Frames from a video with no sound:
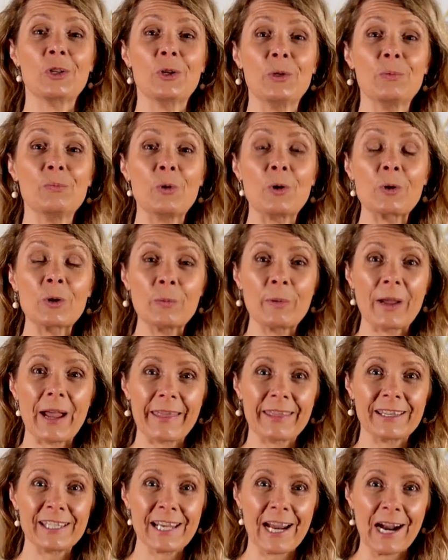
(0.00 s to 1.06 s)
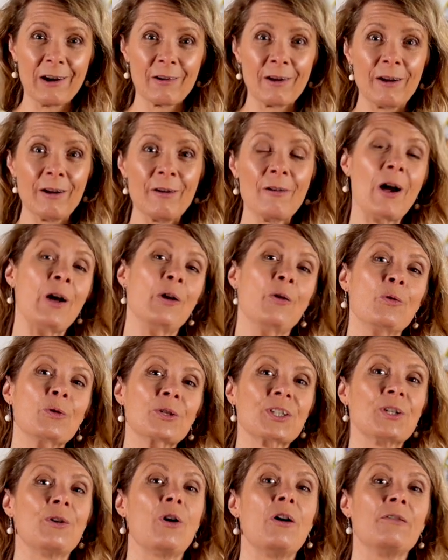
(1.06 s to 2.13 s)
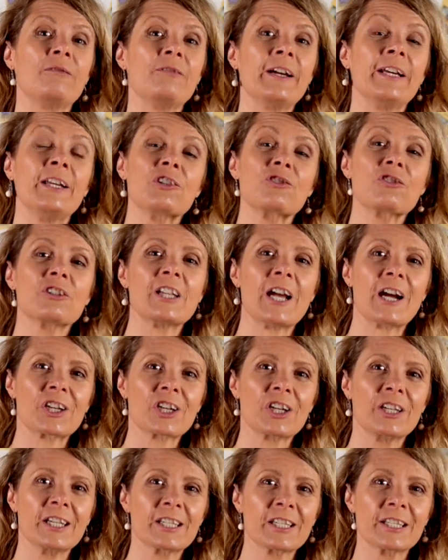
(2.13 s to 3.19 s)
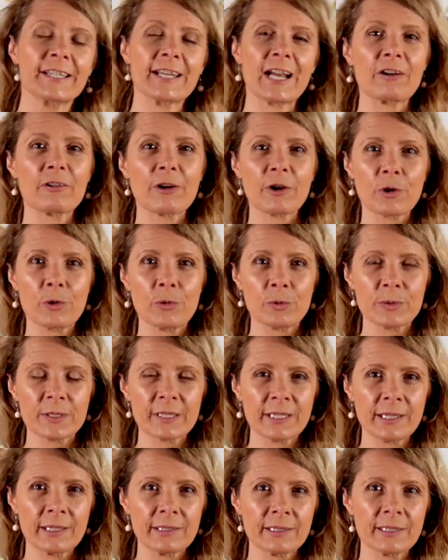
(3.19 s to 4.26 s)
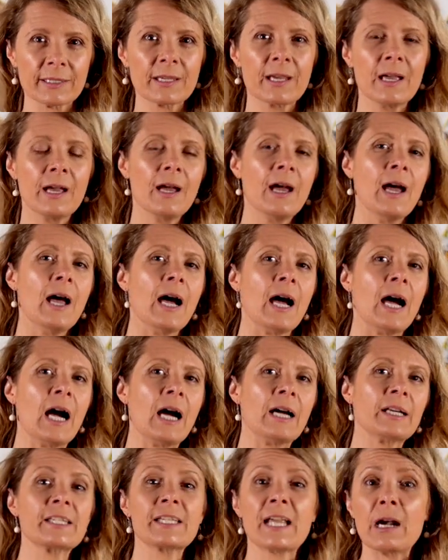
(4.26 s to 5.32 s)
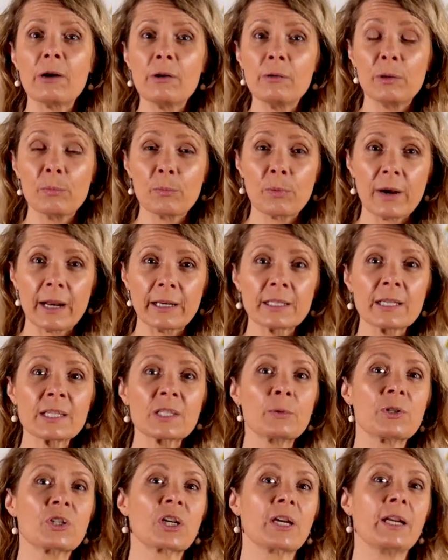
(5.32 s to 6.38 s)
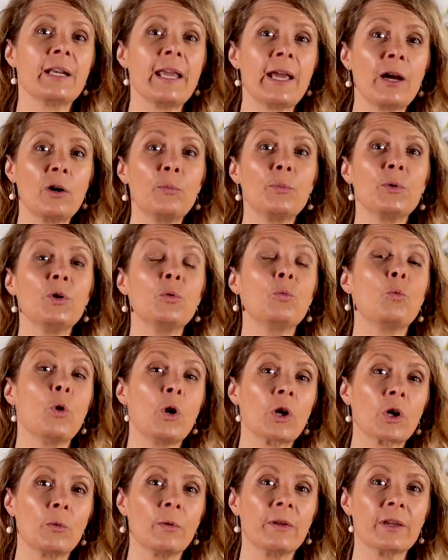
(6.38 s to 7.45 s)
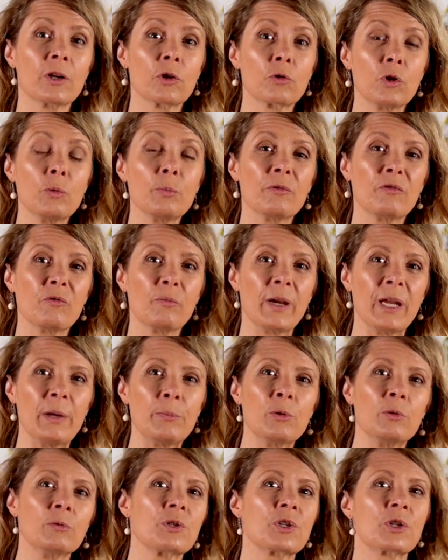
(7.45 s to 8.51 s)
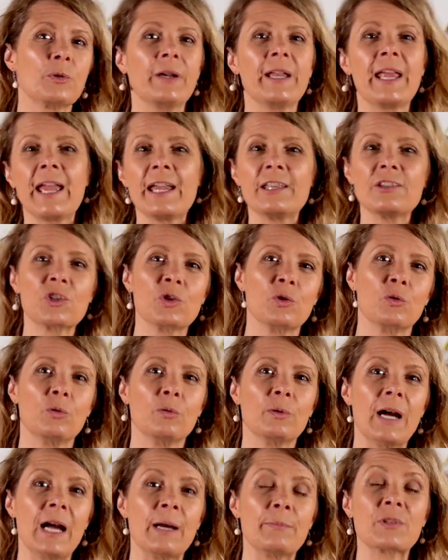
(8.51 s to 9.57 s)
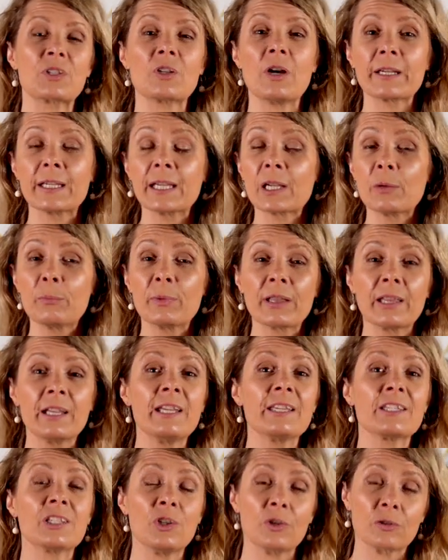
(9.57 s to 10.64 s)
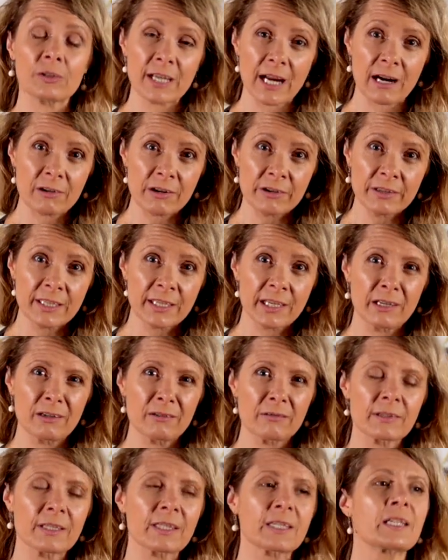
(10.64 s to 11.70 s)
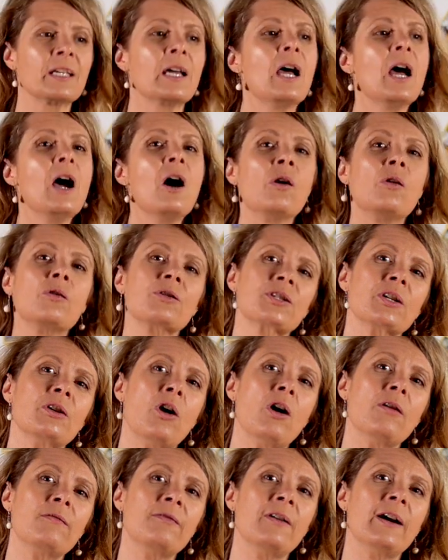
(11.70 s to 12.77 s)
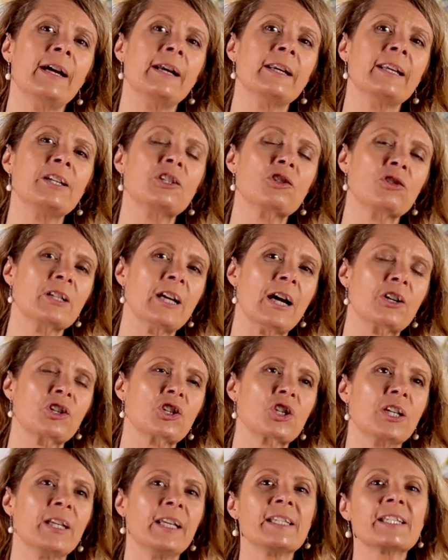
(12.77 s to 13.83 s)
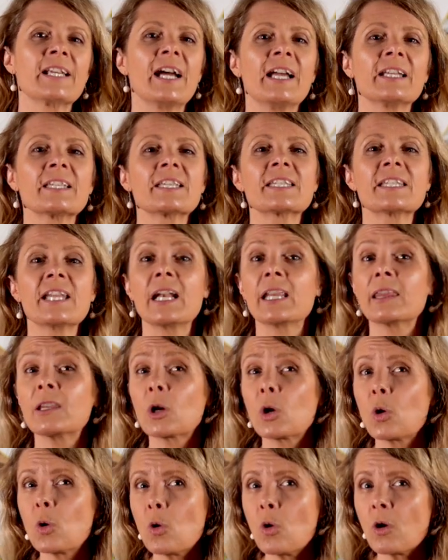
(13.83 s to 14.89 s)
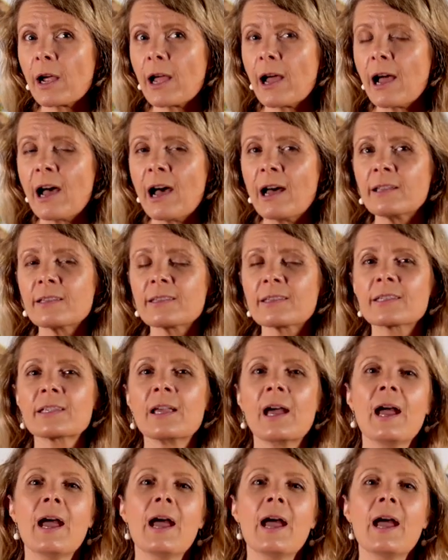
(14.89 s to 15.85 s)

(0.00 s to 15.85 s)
learn more about the tarot, I also offer Introduction into Tarot courses, Tarot in Practice, which can help you work with a group of people to enhance your psychic abilities and your tarot skills. Also offer an introduction into understanding the court cards,